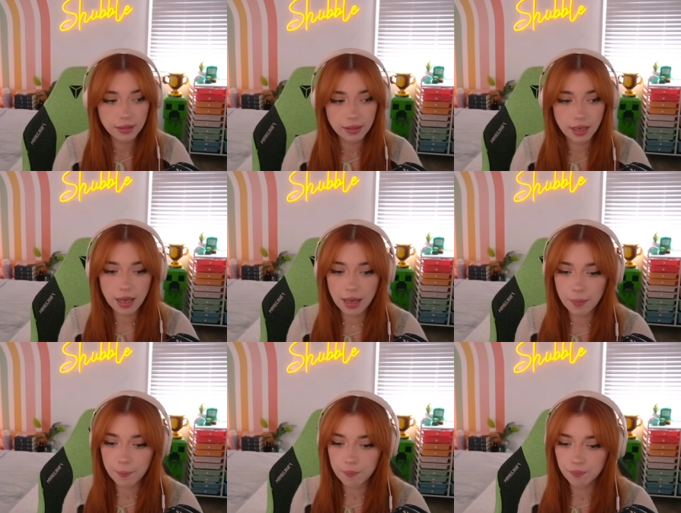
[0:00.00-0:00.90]

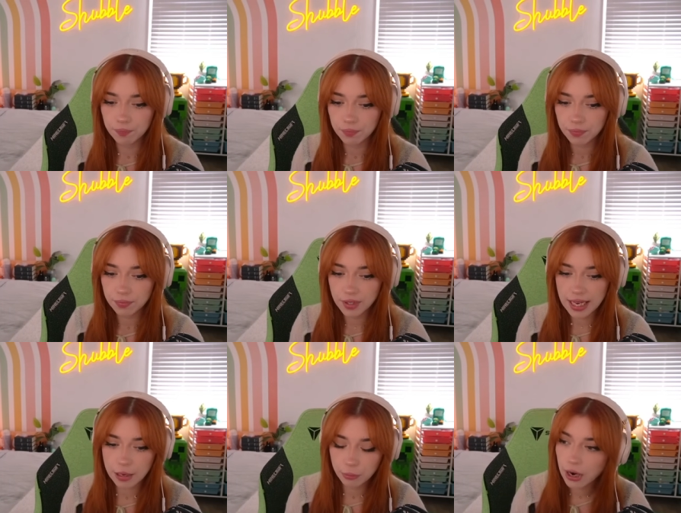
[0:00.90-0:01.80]
and
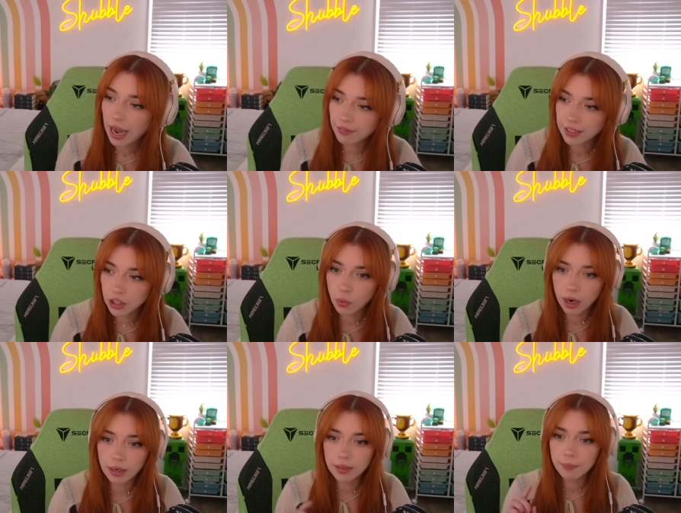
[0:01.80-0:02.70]
in private you
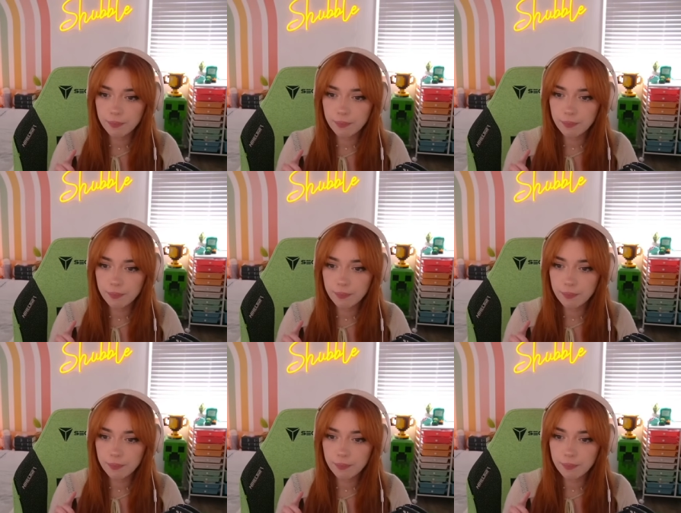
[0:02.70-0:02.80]
are